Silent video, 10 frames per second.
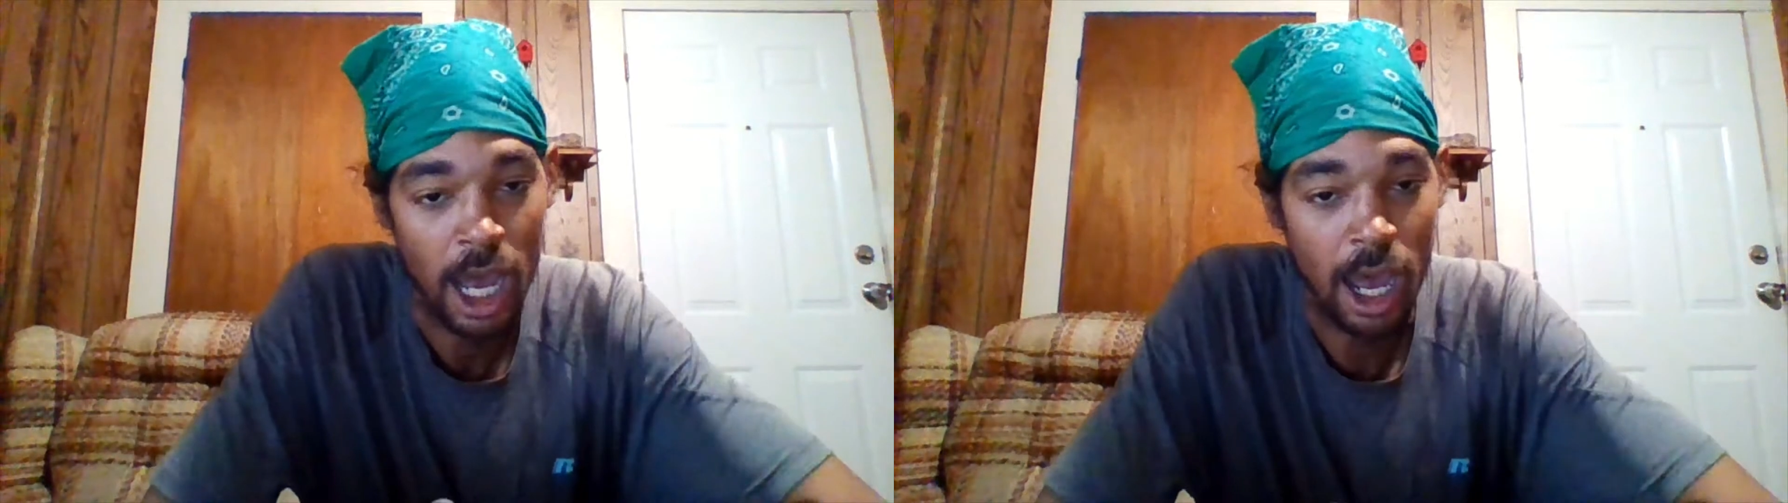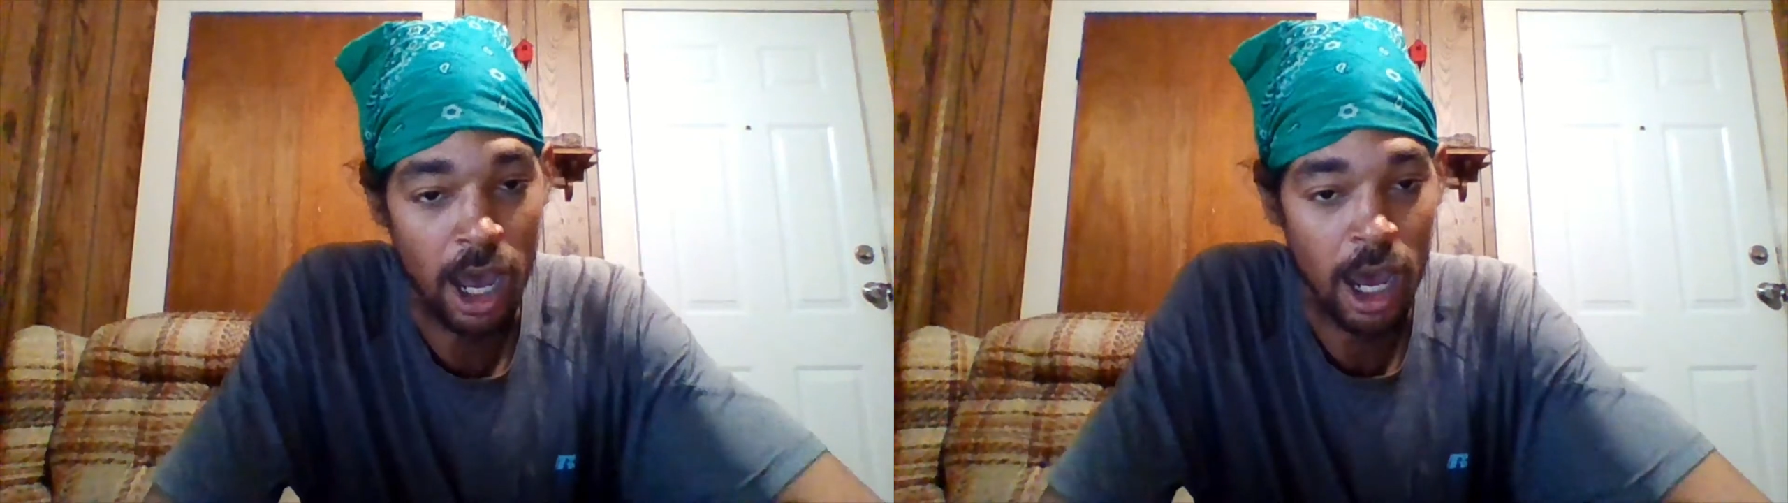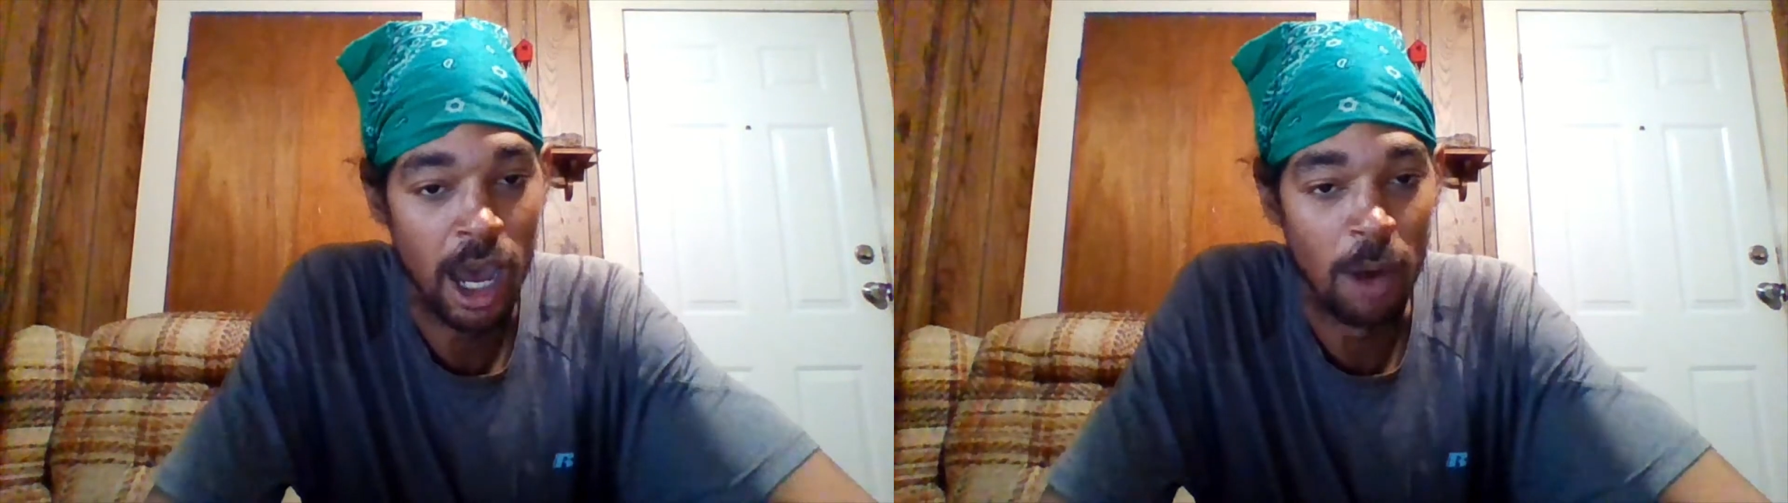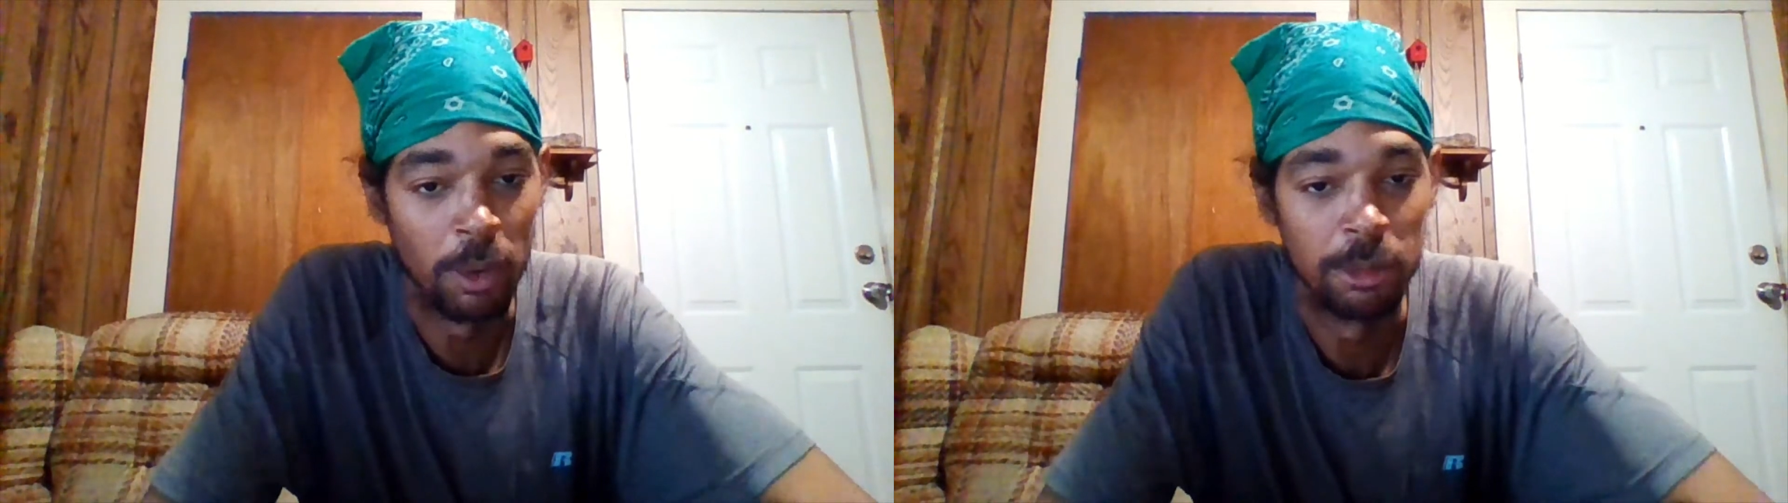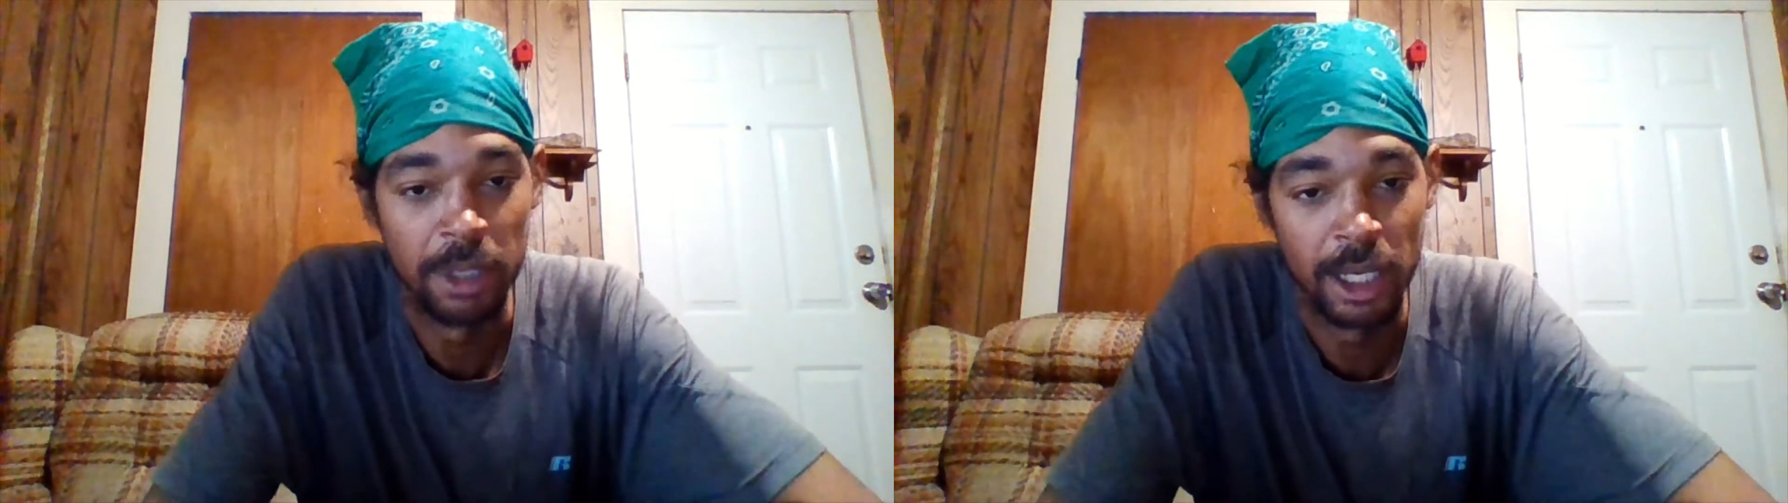I
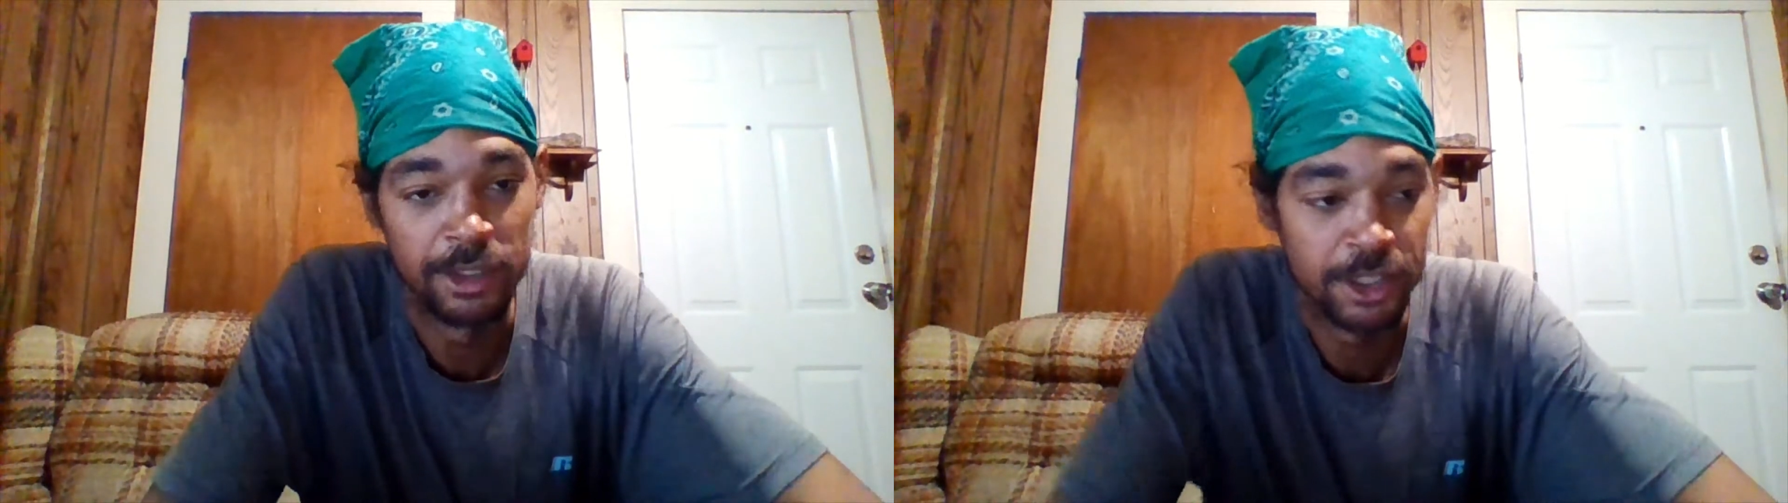want to be able to